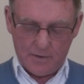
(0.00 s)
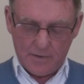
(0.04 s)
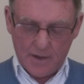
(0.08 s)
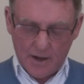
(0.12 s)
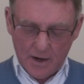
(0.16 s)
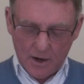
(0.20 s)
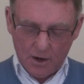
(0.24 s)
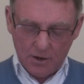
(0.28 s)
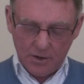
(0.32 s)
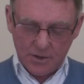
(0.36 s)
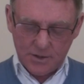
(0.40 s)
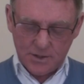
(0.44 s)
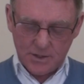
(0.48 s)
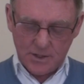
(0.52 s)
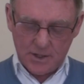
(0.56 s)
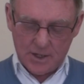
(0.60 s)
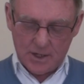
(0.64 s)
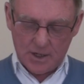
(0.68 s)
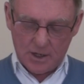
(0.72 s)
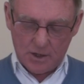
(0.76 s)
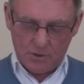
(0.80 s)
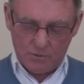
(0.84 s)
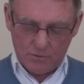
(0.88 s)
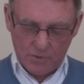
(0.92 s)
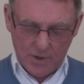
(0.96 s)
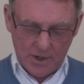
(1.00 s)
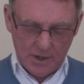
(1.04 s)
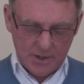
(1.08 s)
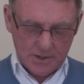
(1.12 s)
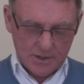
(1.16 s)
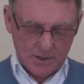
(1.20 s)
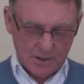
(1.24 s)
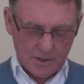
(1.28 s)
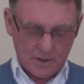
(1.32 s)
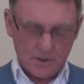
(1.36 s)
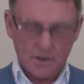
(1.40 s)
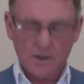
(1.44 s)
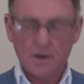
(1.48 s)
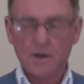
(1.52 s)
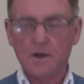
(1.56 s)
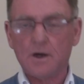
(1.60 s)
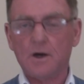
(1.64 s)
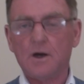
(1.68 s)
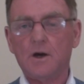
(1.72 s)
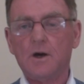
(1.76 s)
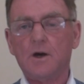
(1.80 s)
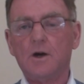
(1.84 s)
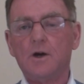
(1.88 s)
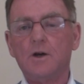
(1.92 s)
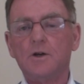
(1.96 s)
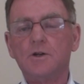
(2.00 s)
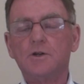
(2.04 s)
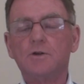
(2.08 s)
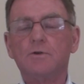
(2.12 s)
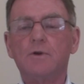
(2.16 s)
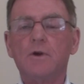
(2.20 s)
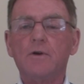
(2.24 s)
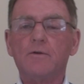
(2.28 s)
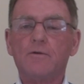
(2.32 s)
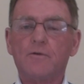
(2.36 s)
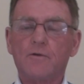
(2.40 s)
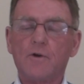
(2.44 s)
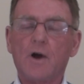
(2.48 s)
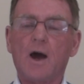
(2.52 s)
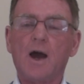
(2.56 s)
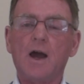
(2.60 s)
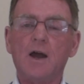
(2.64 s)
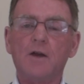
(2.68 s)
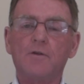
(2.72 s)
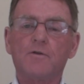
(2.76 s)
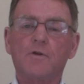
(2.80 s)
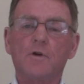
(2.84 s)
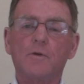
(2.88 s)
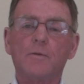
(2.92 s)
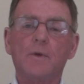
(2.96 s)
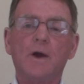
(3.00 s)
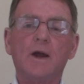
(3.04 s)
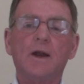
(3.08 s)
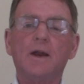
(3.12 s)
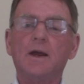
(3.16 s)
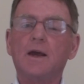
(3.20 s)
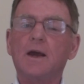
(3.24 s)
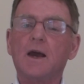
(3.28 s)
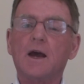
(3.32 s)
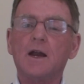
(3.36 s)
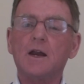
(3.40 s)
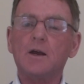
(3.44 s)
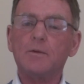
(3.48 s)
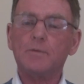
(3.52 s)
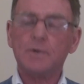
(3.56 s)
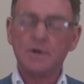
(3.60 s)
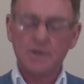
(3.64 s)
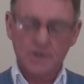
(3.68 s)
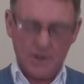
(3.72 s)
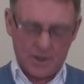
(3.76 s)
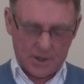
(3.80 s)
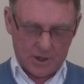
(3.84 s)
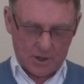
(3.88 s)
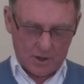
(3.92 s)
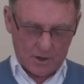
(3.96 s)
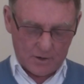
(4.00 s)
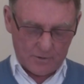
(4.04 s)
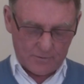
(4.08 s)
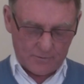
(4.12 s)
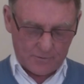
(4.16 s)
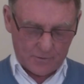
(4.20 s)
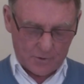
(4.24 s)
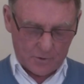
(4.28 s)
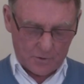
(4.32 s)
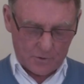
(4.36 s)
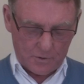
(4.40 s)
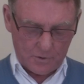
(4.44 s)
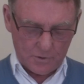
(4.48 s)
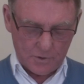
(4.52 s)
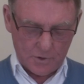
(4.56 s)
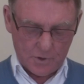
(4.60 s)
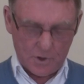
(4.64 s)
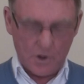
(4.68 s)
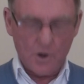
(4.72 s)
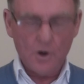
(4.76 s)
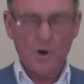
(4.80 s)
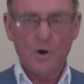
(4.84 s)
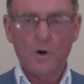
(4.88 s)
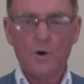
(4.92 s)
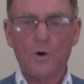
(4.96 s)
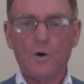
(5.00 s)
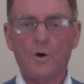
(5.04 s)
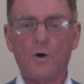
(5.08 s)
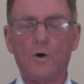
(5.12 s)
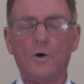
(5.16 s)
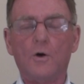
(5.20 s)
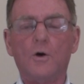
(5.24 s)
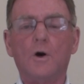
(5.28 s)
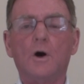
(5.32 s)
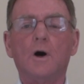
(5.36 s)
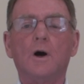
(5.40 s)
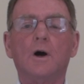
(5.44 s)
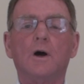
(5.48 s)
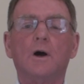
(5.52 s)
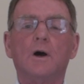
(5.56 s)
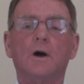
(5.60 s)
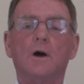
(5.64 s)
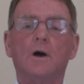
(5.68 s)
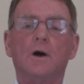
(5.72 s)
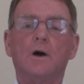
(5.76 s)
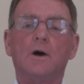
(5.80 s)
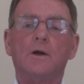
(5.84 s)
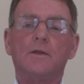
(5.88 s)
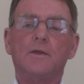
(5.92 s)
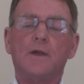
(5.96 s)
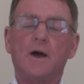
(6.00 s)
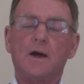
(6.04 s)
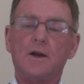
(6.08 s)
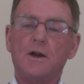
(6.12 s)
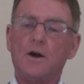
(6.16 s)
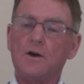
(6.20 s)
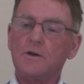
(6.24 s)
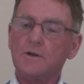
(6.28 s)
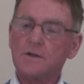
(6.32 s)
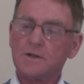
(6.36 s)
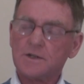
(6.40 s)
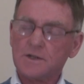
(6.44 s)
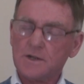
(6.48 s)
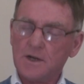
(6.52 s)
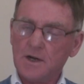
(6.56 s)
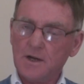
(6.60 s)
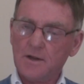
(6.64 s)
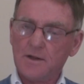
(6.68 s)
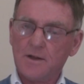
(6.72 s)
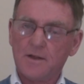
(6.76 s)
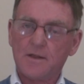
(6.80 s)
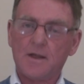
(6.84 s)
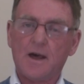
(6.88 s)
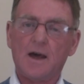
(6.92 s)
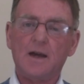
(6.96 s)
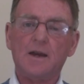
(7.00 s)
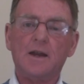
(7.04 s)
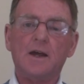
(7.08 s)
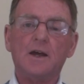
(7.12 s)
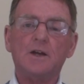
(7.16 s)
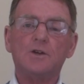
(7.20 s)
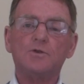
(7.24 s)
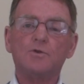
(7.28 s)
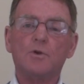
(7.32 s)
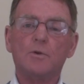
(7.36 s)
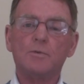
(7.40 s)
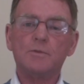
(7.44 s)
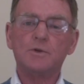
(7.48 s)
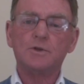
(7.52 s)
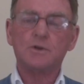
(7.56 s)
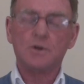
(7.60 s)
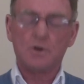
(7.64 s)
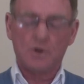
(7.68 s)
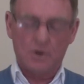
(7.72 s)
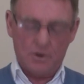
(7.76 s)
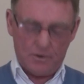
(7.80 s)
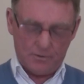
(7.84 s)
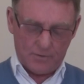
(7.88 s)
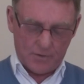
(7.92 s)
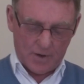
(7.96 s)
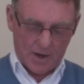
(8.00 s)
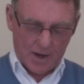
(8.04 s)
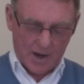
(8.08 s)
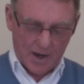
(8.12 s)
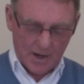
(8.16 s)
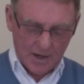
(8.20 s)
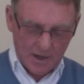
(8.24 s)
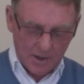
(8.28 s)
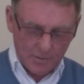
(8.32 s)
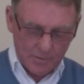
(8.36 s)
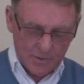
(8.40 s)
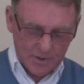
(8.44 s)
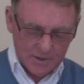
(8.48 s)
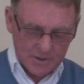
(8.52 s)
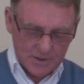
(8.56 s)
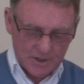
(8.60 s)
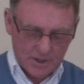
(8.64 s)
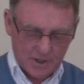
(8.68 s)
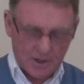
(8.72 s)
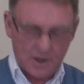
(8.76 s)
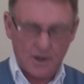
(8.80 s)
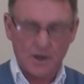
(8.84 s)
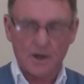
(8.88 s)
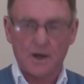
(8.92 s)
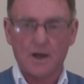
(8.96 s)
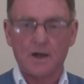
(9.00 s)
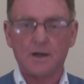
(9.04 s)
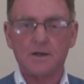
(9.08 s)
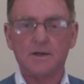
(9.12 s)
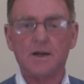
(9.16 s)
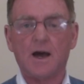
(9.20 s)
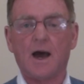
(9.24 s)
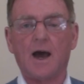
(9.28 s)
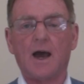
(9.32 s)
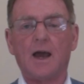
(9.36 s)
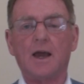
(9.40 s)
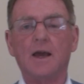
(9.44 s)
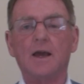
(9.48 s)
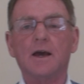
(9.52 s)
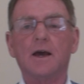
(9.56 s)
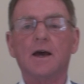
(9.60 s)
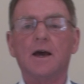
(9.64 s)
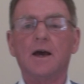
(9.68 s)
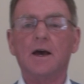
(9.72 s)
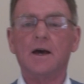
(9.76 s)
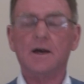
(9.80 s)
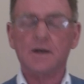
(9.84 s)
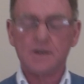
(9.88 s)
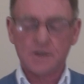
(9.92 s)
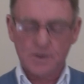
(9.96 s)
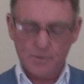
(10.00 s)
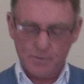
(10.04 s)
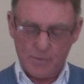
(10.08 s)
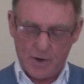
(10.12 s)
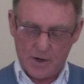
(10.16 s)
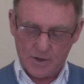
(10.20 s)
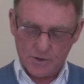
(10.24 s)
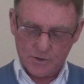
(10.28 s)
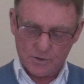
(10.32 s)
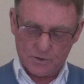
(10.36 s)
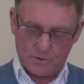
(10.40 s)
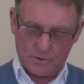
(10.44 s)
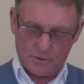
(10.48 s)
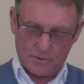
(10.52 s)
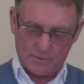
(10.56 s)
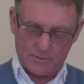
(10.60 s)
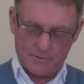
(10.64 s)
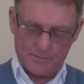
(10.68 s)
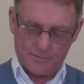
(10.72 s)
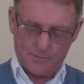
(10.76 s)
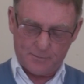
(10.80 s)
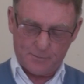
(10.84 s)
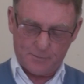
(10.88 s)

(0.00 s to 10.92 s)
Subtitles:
They don't see any reason to refrain from eating any particular food, or they don't see that they need to observe any particular day as special.